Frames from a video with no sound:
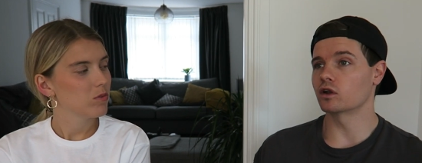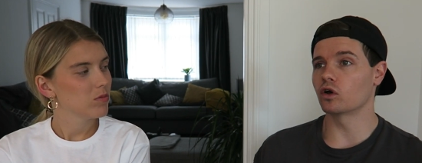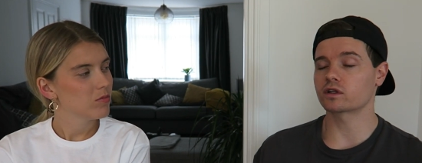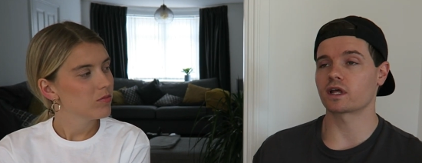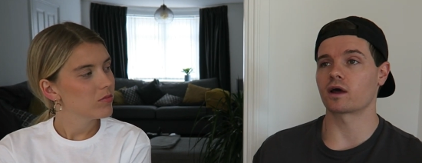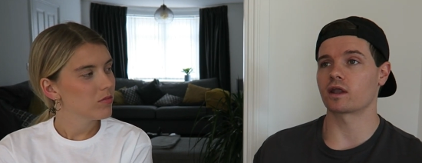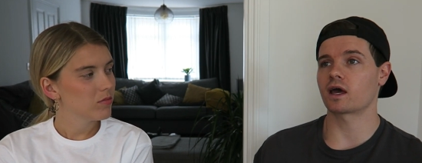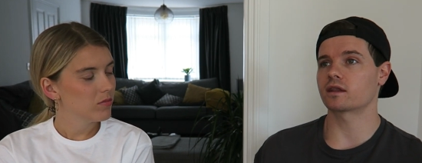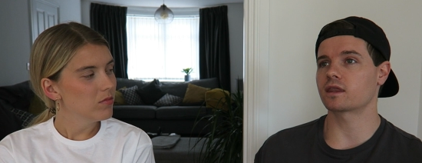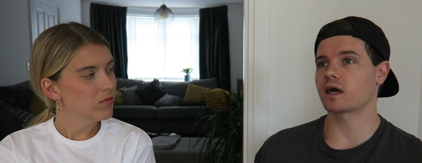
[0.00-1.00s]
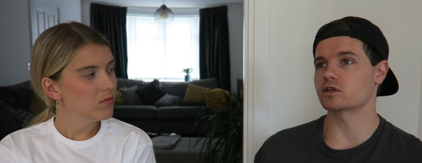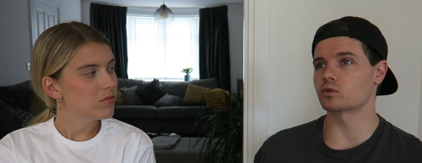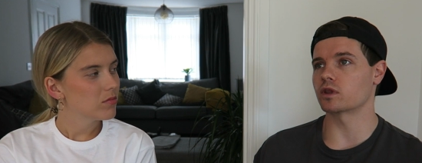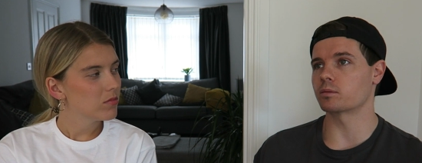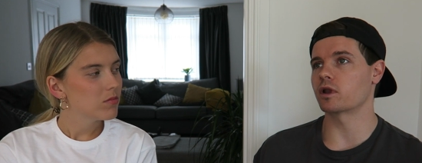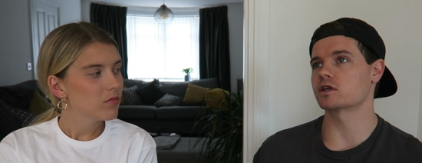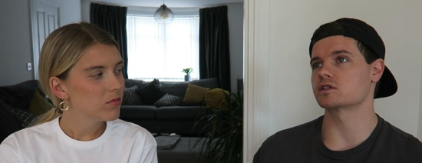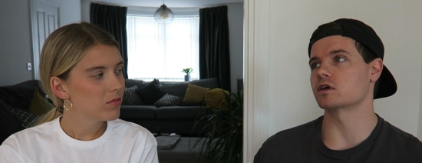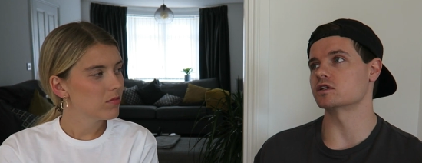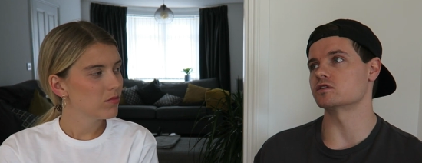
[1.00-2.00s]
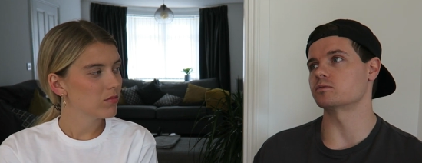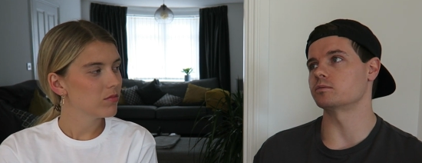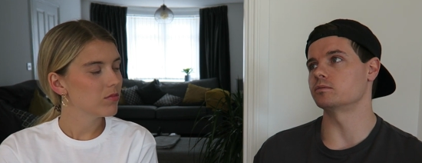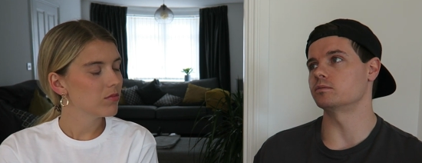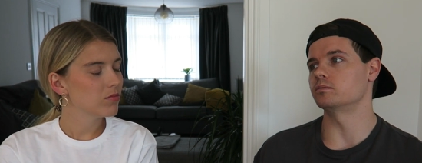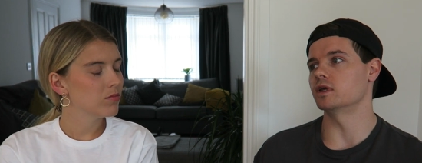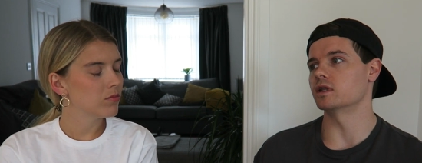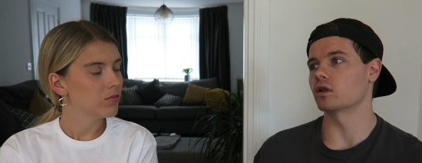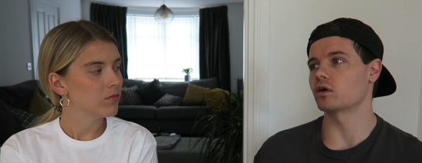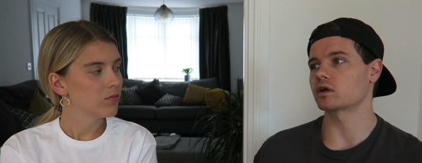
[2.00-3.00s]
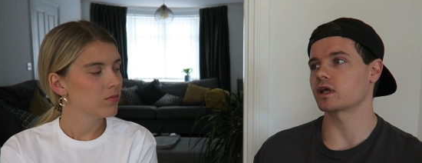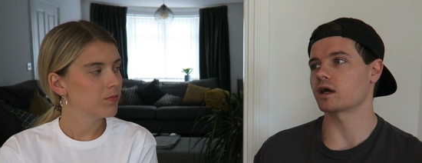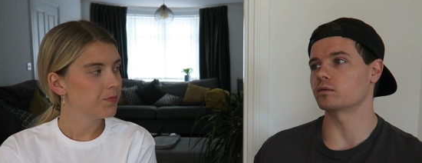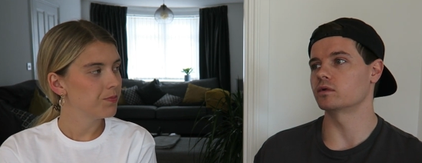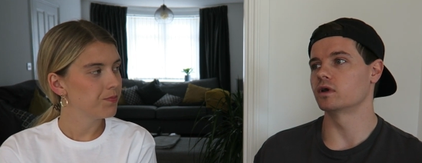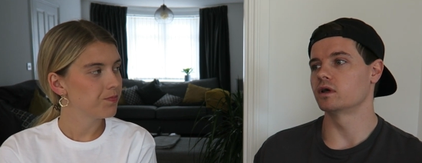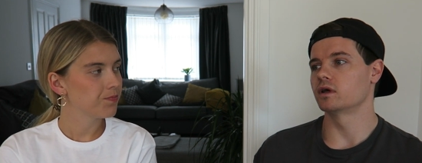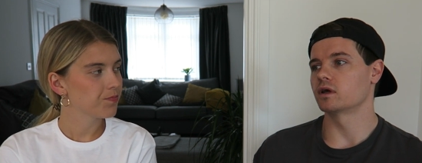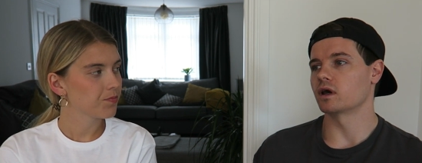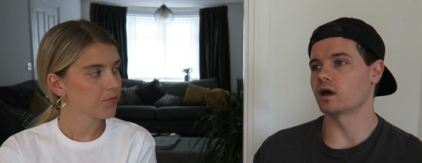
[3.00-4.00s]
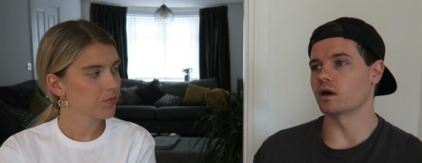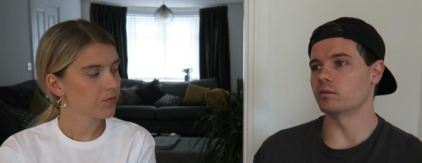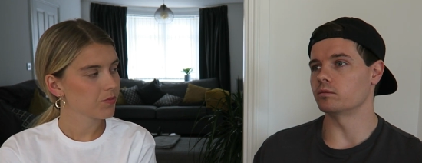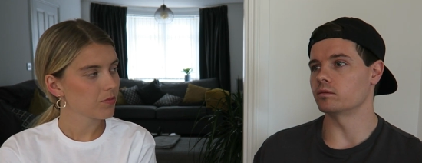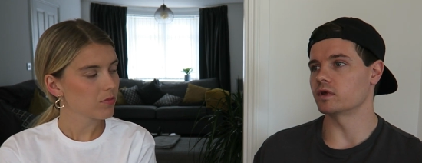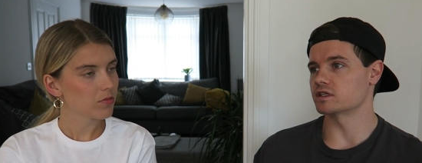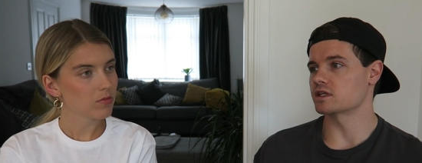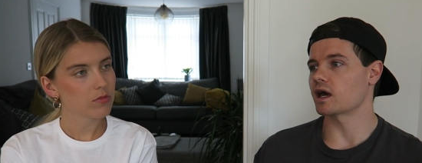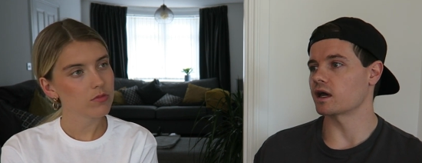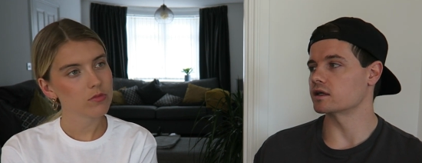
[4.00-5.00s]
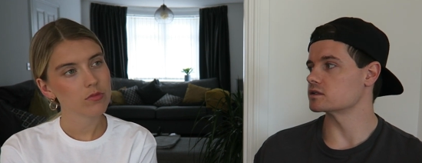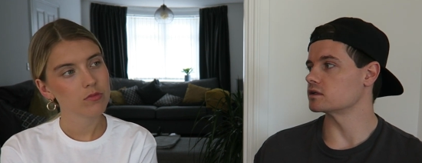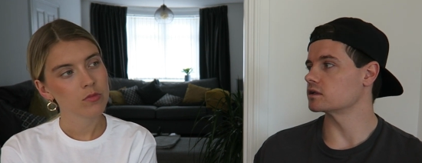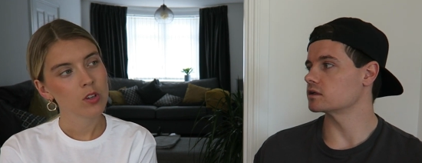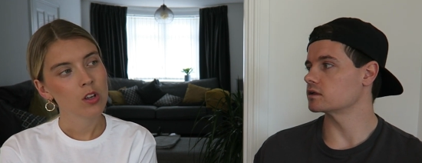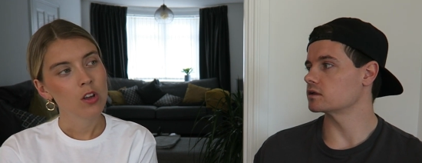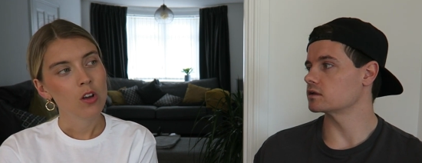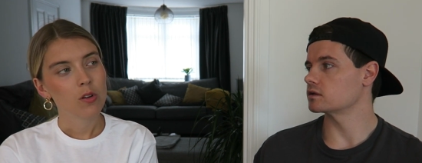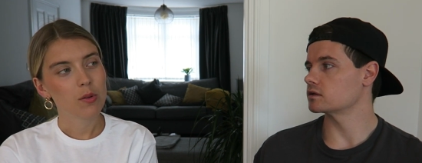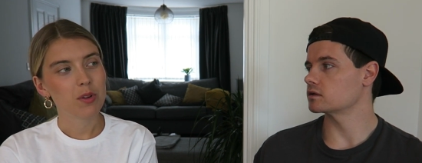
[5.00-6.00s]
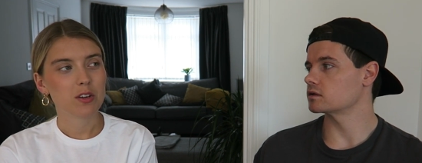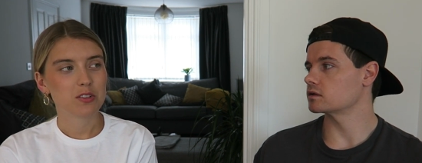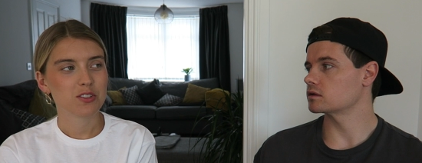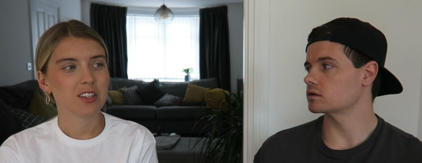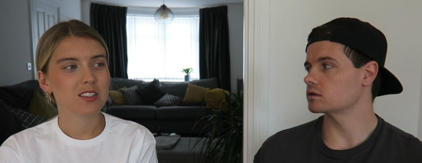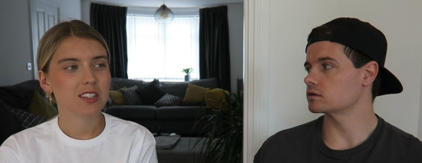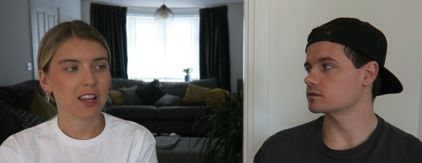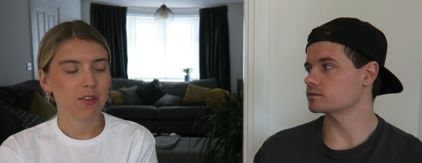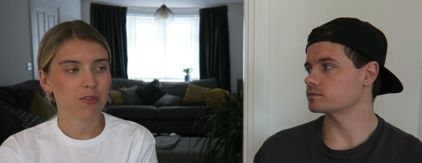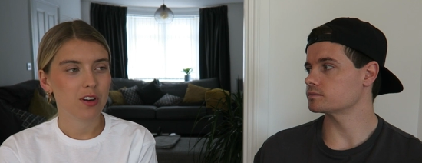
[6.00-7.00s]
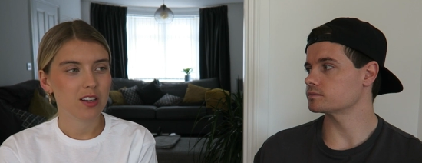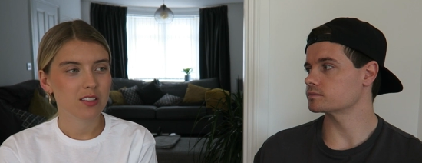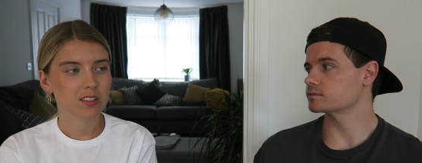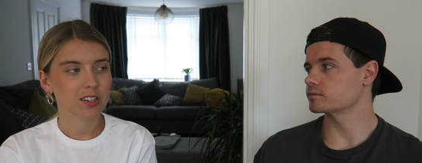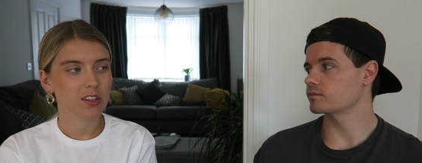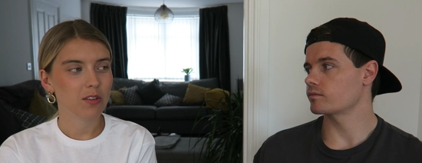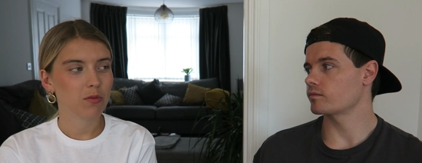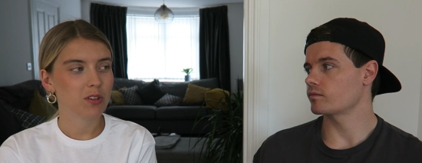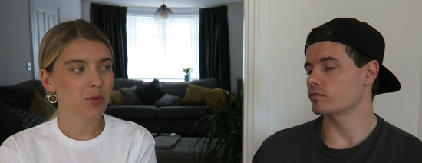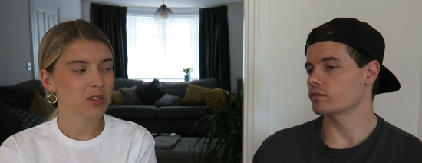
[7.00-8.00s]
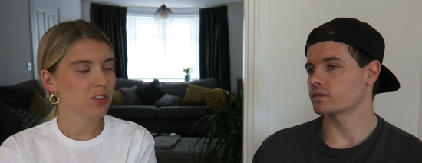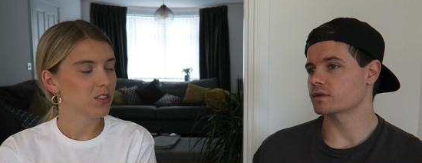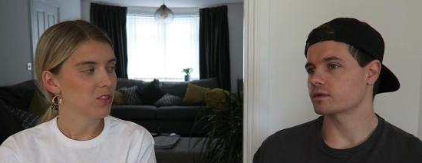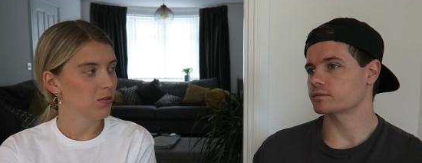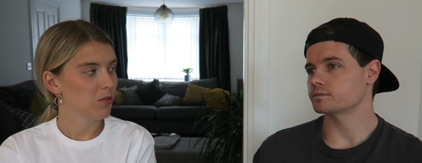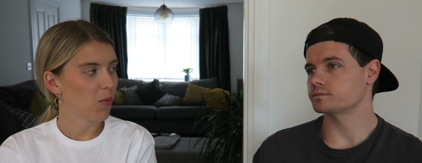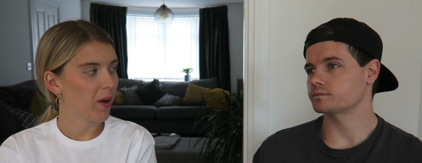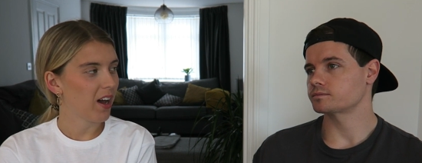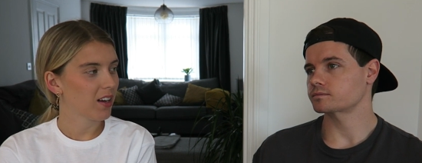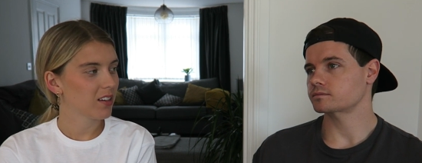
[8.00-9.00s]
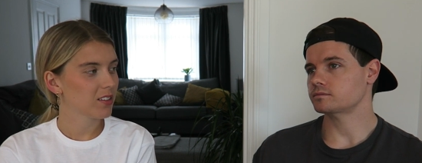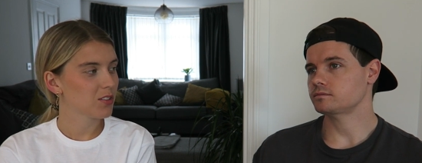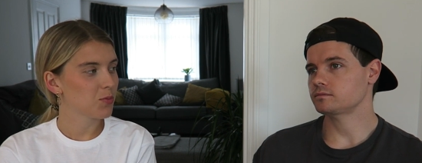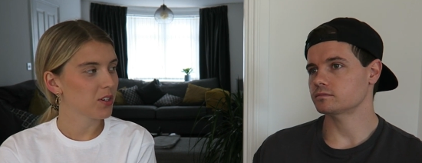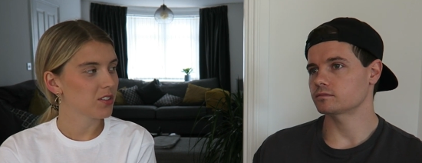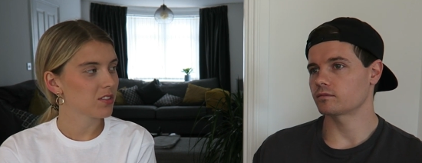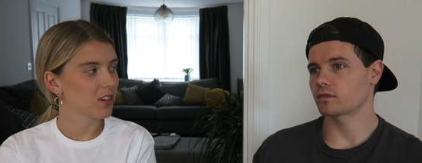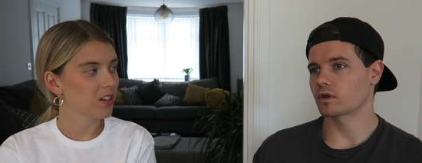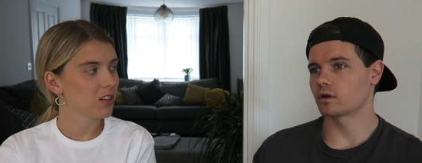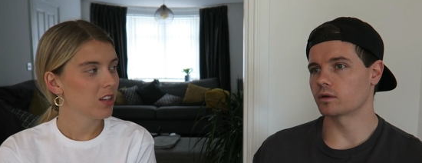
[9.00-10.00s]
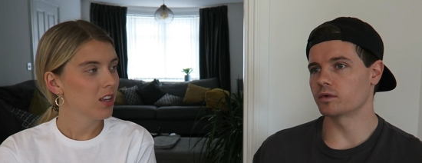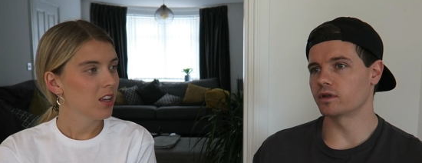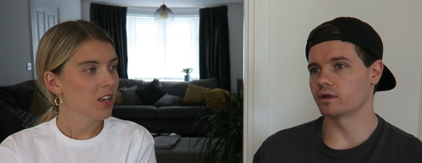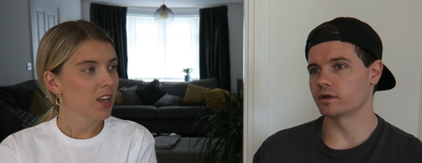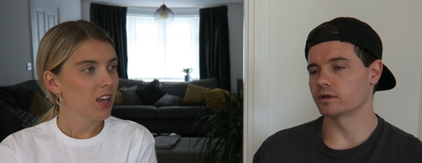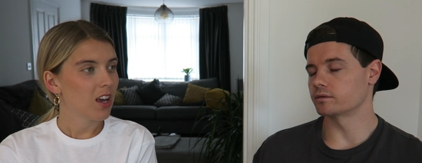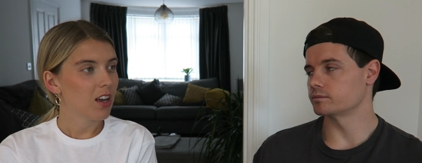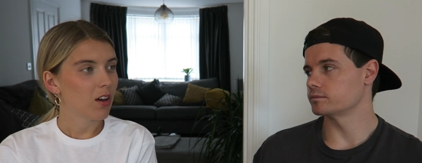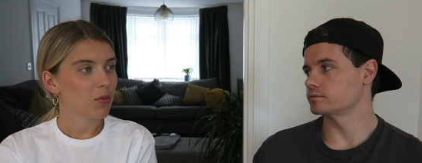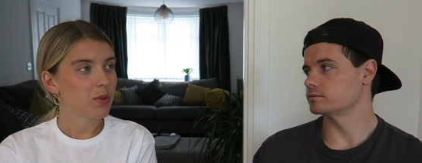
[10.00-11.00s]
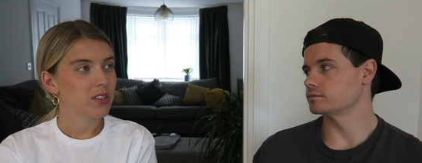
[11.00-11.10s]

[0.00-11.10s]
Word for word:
Speaker 1: the lockdown. That that is one of the plus sides of in mm. lockdown, um, is that, isn't it?
Speaker 2: Well, I mean, on a Sunday for us, you know, especially because you go back to Bristol.
Speaker 1: On a Monday. Yeah. On a